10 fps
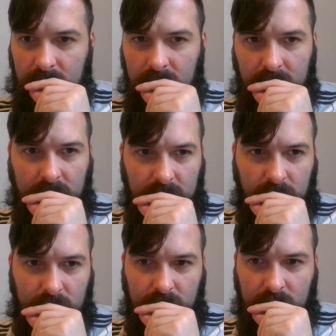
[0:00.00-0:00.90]
Is anything
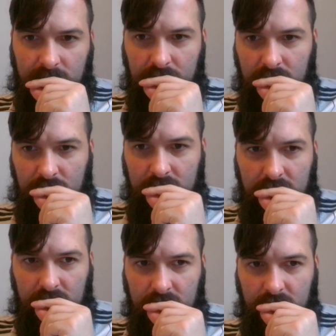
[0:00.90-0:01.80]
shortened up too
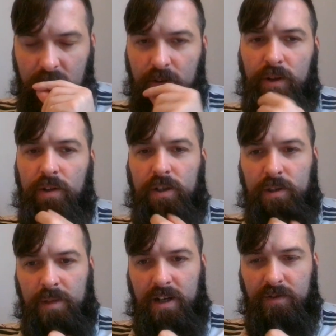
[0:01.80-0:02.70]
much? The only horse
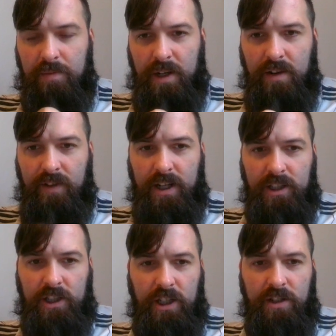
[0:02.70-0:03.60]
I'm going to have to pull out for that is
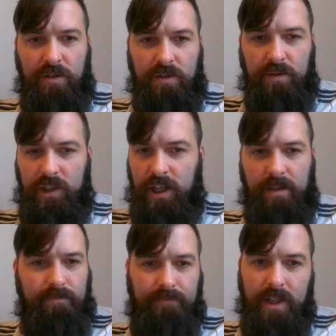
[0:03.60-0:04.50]
Chico Dolce.
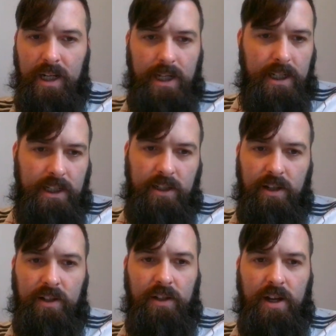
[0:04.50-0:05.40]

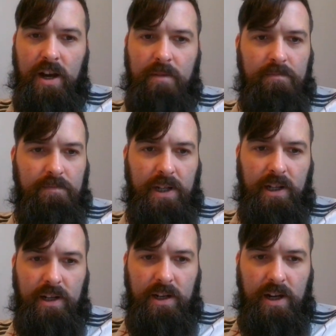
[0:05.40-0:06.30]
So but
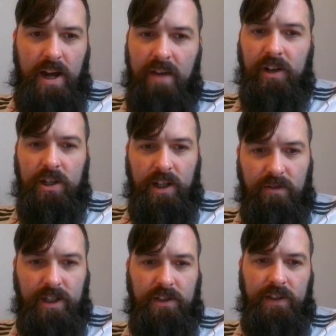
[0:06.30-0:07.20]
have a look at
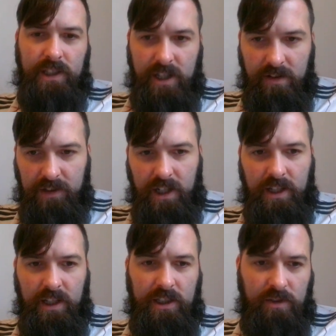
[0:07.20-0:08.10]
that race for yourselves. I
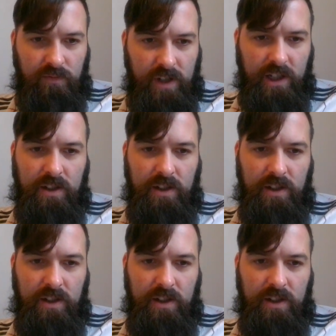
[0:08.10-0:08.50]
think there's some really